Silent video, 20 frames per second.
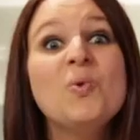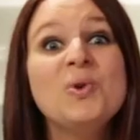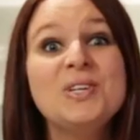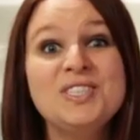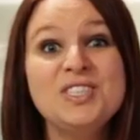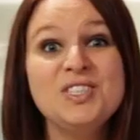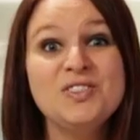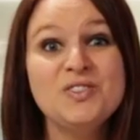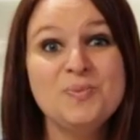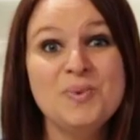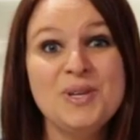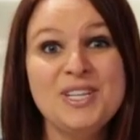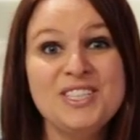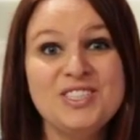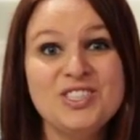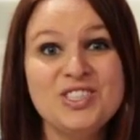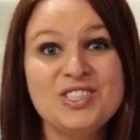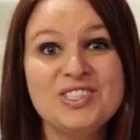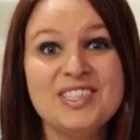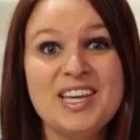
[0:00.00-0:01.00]
Once you've
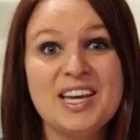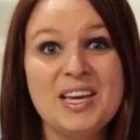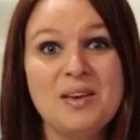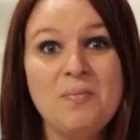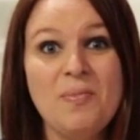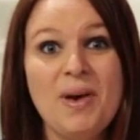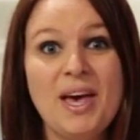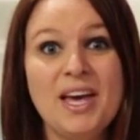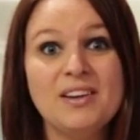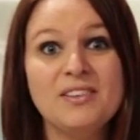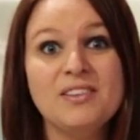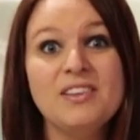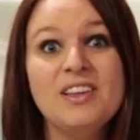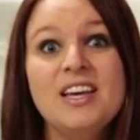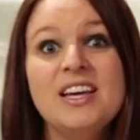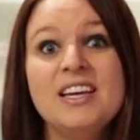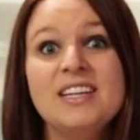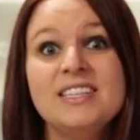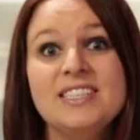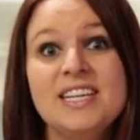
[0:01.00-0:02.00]
placed your second petal,
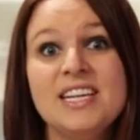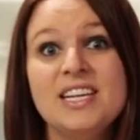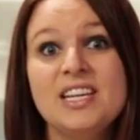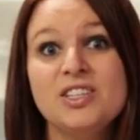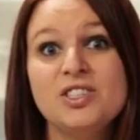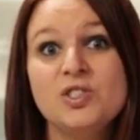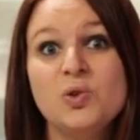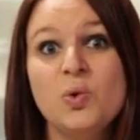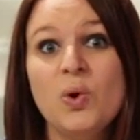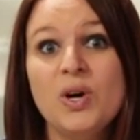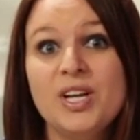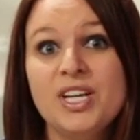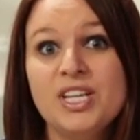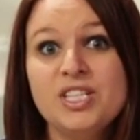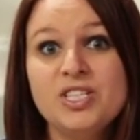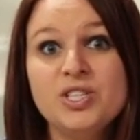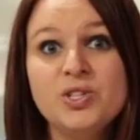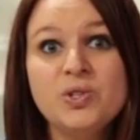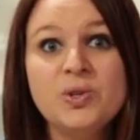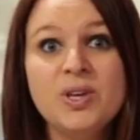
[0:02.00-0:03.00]
take a
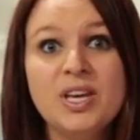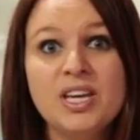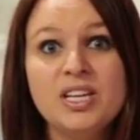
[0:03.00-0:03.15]
22